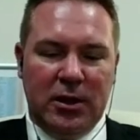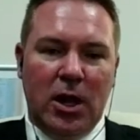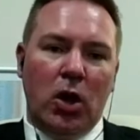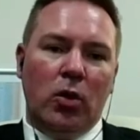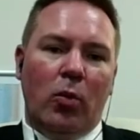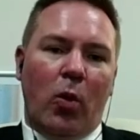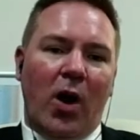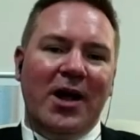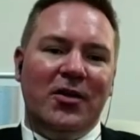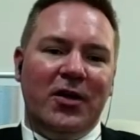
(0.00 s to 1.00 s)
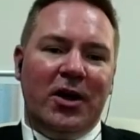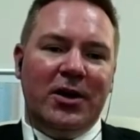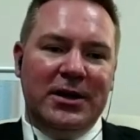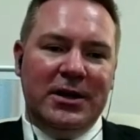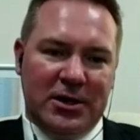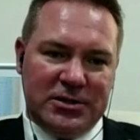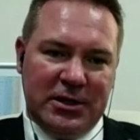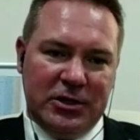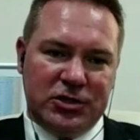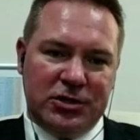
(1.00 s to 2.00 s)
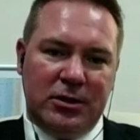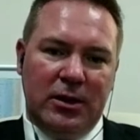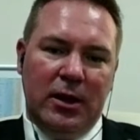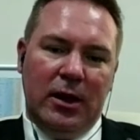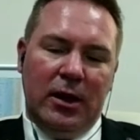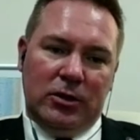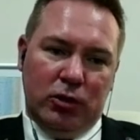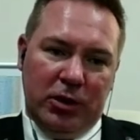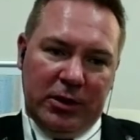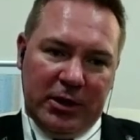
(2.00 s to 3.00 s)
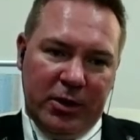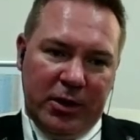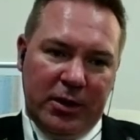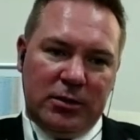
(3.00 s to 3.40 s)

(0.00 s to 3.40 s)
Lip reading: While they are in isolation during that period,